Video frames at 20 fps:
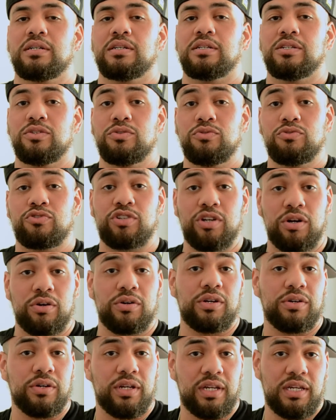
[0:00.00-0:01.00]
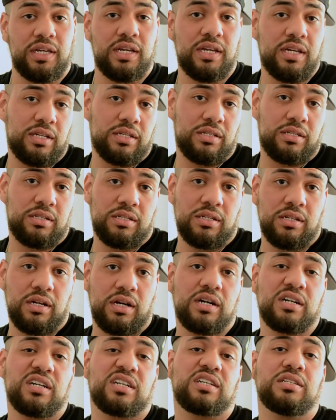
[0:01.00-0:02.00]
you show your kids
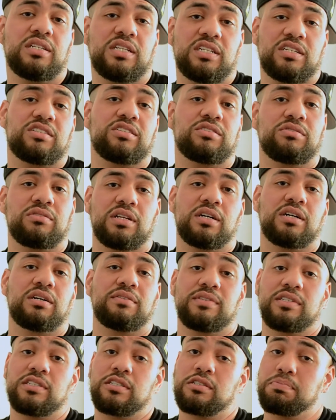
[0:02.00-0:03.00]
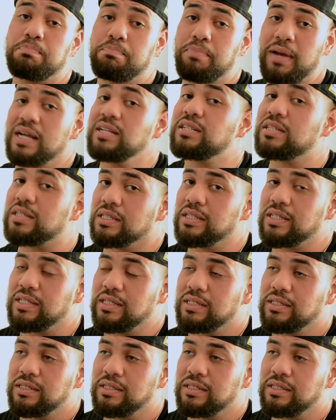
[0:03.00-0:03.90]
unconditional love. Especially,